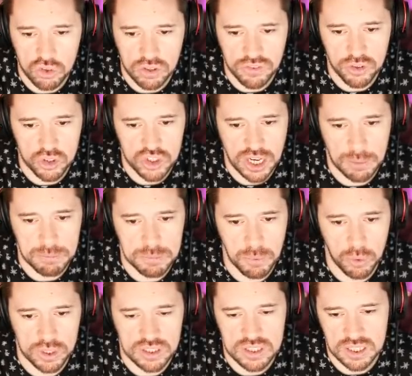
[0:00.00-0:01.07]
Foot Champs
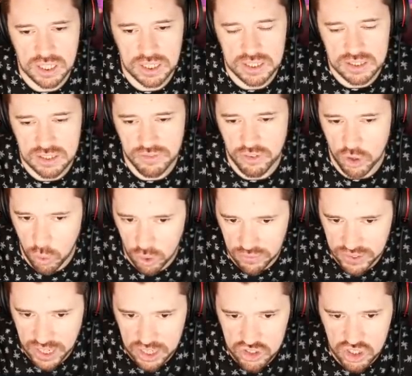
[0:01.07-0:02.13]
points is for
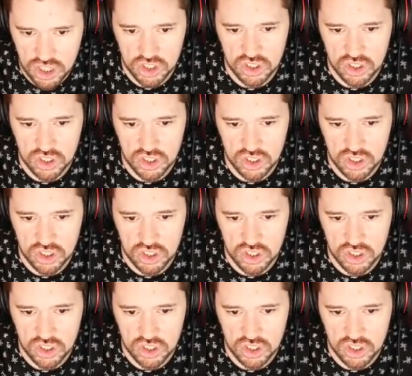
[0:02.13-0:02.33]
qualification. Can you